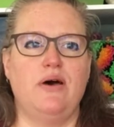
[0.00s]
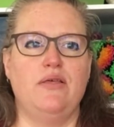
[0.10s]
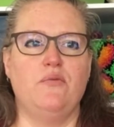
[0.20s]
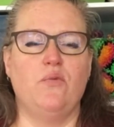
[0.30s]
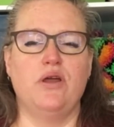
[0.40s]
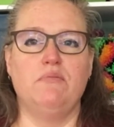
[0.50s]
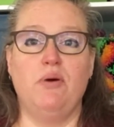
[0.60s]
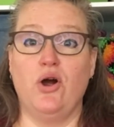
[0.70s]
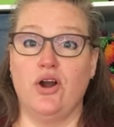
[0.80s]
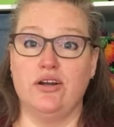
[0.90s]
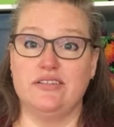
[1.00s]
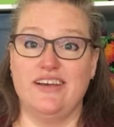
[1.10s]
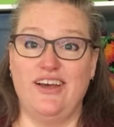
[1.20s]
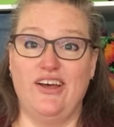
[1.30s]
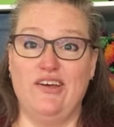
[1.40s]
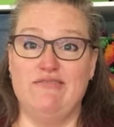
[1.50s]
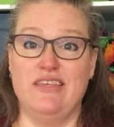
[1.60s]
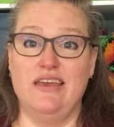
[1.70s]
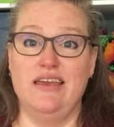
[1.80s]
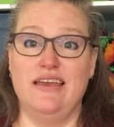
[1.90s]
one part of
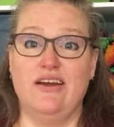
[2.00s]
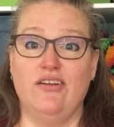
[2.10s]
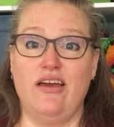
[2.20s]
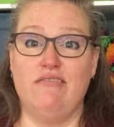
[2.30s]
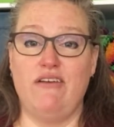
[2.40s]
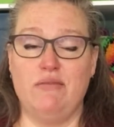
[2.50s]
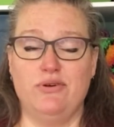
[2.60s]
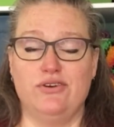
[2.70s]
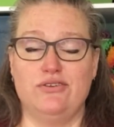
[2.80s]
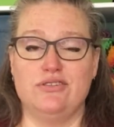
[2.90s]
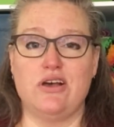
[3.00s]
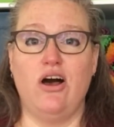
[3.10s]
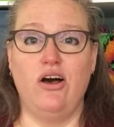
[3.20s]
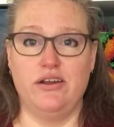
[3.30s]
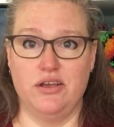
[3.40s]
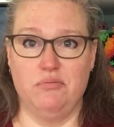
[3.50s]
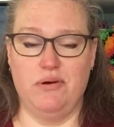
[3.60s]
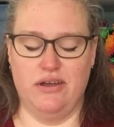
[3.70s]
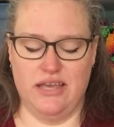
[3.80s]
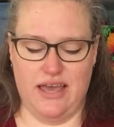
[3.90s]
the Carolina Fiber Girls audio
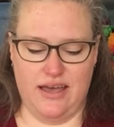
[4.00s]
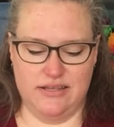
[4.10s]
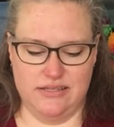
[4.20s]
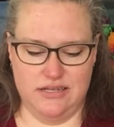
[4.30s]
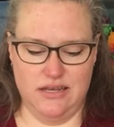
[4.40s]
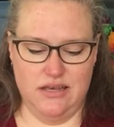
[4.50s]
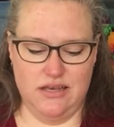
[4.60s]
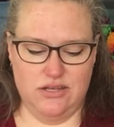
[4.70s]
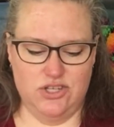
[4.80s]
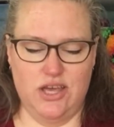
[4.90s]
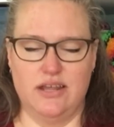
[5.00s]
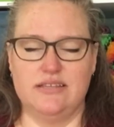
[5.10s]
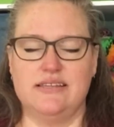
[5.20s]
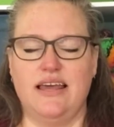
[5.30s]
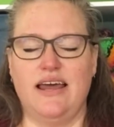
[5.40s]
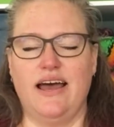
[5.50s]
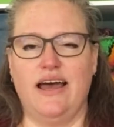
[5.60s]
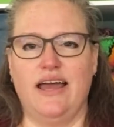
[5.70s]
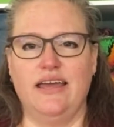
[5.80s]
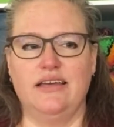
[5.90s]
podcast. Janice and
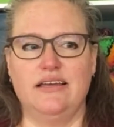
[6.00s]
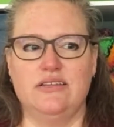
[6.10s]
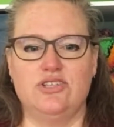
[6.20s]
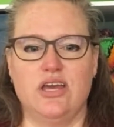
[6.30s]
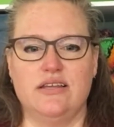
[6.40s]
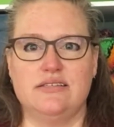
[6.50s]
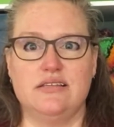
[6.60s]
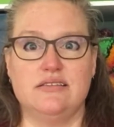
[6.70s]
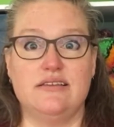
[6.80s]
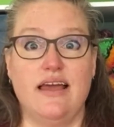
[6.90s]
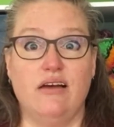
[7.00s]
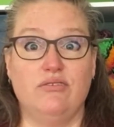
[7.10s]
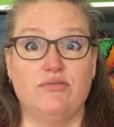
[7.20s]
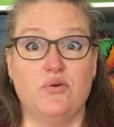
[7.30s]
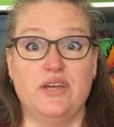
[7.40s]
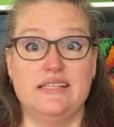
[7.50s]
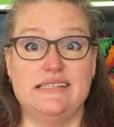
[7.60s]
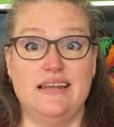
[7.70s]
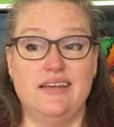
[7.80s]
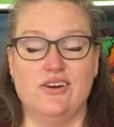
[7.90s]
I, and Janice is now of Queen
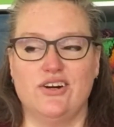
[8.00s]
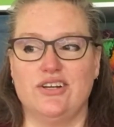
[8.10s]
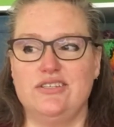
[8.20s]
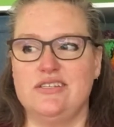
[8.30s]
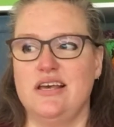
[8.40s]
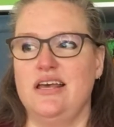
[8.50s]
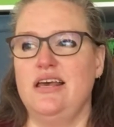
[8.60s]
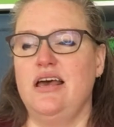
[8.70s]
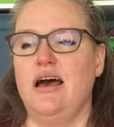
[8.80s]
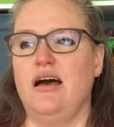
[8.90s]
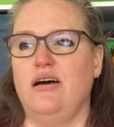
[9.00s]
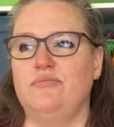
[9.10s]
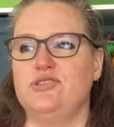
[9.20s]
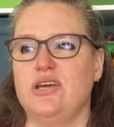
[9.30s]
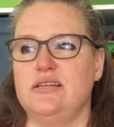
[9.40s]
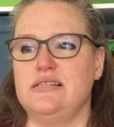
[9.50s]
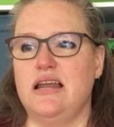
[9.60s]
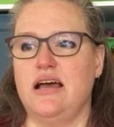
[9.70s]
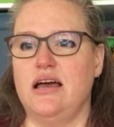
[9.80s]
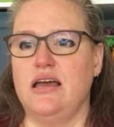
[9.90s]
City Yarns. Janice and
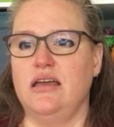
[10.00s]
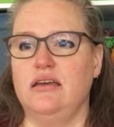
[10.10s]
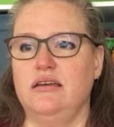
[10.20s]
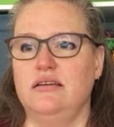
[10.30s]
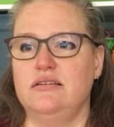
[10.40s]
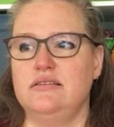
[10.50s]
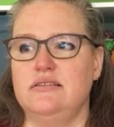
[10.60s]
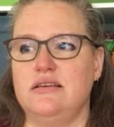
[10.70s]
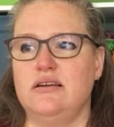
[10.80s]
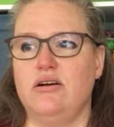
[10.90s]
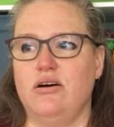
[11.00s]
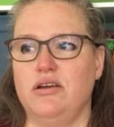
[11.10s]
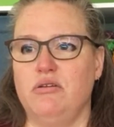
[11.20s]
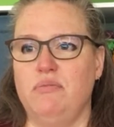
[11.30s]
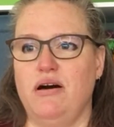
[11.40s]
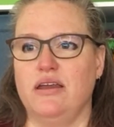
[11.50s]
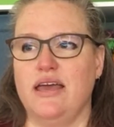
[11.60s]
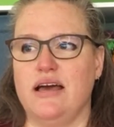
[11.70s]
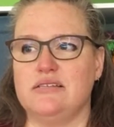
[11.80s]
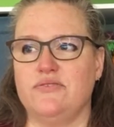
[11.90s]
I did an audio
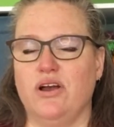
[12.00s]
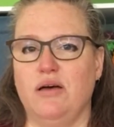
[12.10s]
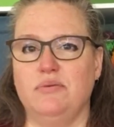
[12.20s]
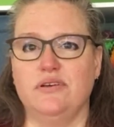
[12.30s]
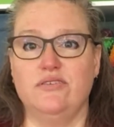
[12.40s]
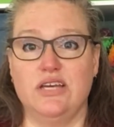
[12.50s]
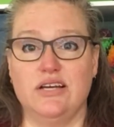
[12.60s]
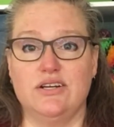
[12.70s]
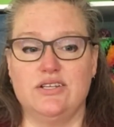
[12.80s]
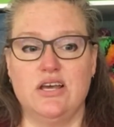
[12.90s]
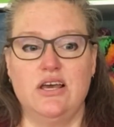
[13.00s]
podcast for a couple of years,